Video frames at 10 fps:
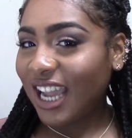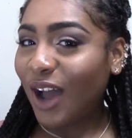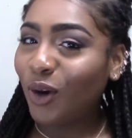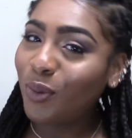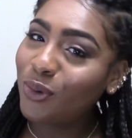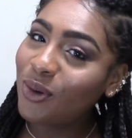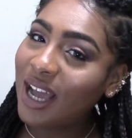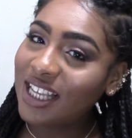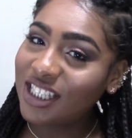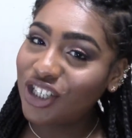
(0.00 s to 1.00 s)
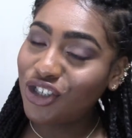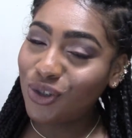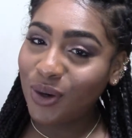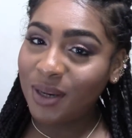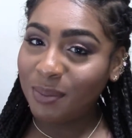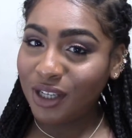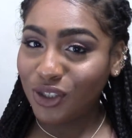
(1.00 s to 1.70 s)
I hope you guys enjoyed me